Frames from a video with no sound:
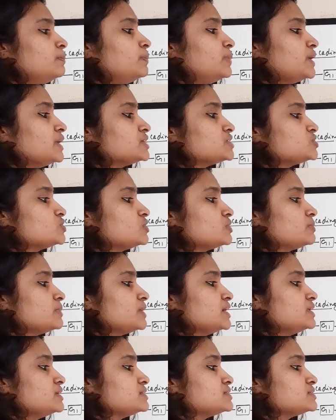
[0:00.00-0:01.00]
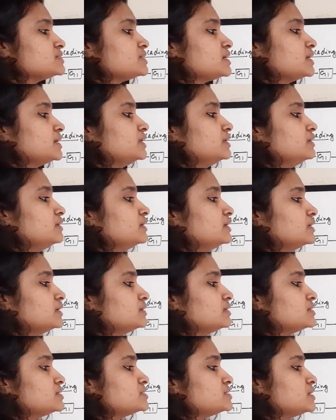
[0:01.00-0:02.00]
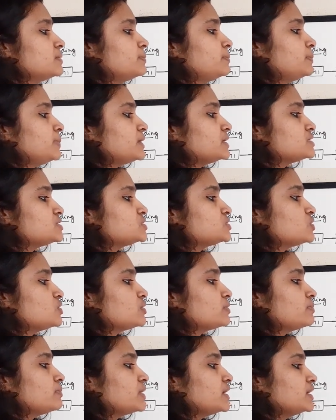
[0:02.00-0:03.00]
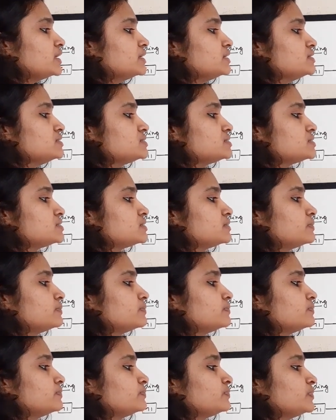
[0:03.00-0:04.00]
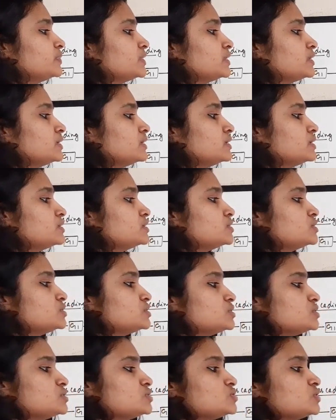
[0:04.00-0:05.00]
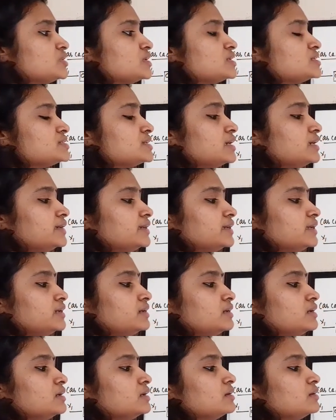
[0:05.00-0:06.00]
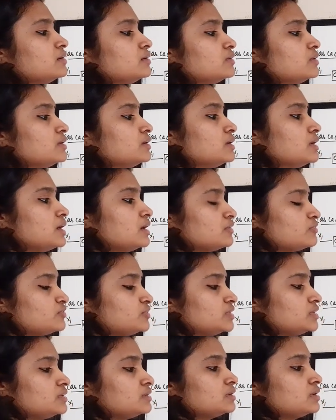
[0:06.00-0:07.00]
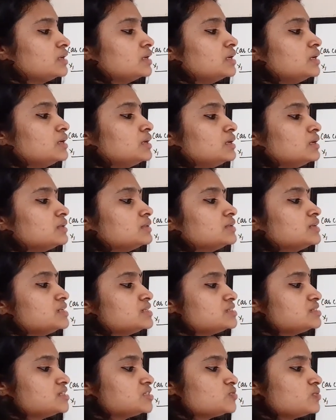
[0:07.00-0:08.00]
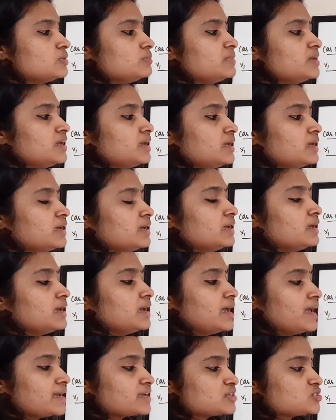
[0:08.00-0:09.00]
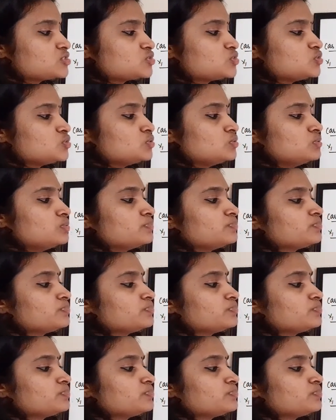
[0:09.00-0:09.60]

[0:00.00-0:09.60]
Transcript: plus or minus sign here there is a plus or minus so the resultant after there is this will be x2